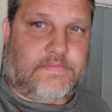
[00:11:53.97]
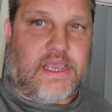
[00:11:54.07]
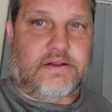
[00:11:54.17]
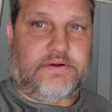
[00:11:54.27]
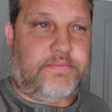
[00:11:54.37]

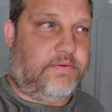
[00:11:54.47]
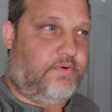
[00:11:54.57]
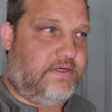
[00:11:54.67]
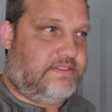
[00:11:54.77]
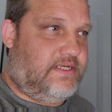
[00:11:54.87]
I don't know, maybe
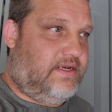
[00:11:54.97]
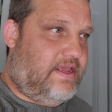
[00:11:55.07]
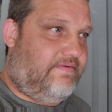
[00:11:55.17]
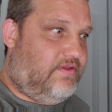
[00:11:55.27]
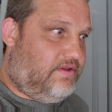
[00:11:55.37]
we just didn't
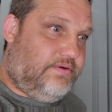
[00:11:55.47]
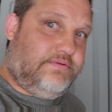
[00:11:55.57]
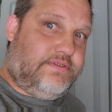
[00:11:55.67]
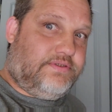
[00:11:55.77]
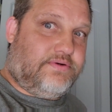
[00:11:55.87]
have the
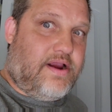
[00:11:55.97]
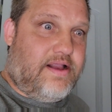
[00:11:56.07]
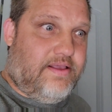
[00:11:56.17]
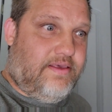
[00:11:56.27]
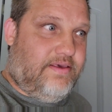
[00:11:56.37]
tune just
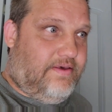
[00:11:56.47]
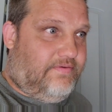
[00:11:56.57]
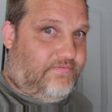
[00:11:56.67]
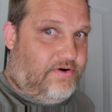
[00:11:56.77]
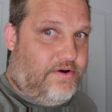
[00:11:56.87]
right
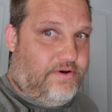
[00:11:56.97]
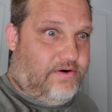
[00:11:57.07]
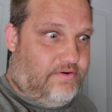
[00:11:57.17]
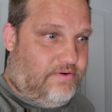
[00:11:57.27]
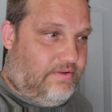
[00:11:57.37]
for no
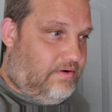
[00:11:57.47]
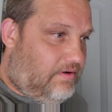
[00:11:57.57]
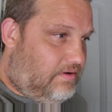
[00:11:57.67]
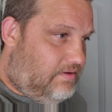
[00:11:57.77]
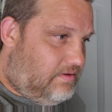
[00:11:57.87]

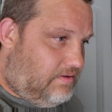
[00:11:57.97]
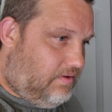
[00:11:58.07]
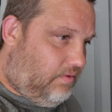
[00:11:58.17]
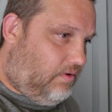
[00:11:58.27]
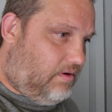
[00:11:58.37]
intercooler,
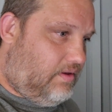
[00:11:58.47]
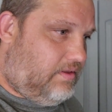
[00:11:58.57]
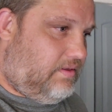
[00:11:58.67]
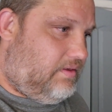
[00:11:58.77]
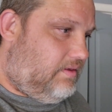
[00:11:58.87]
or
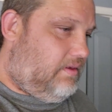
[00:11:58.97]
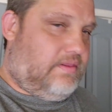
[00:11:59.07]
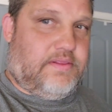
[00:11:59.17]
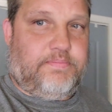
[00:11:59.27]
the